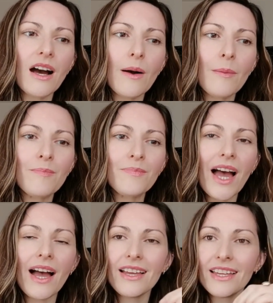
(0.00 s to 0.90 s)

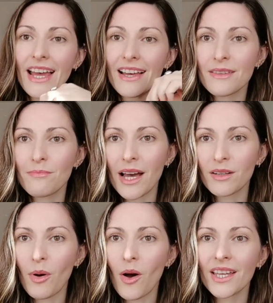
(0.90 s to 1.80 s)
it has a
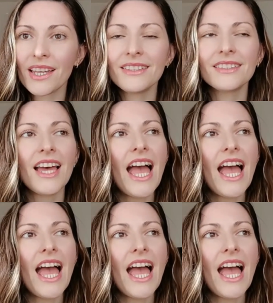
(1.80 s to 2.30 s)
back pocket,